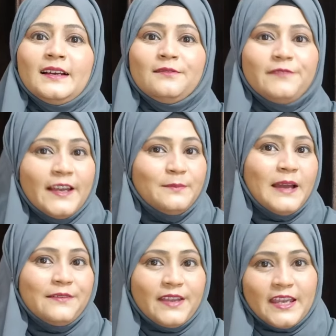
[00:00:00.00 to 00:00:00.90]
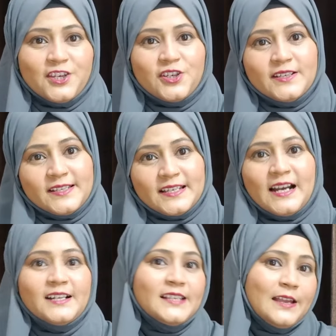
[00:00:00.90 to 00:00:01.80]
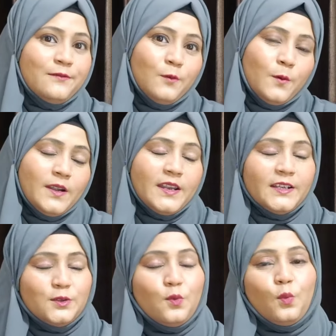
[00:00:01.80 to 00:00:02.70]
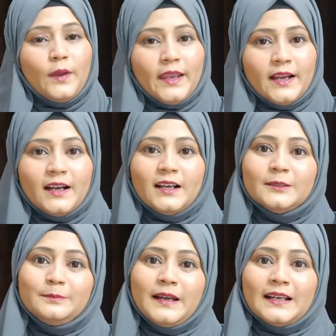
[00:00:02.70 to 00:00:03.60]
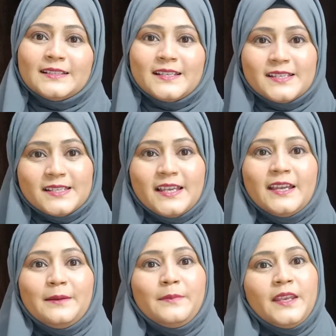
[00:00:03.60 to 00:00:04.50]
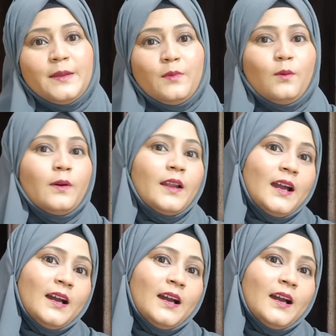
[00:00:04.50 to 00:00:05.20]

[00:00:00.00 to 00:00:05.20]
when my vacation starts, I won't need to wake up at 6 a.m. anymore.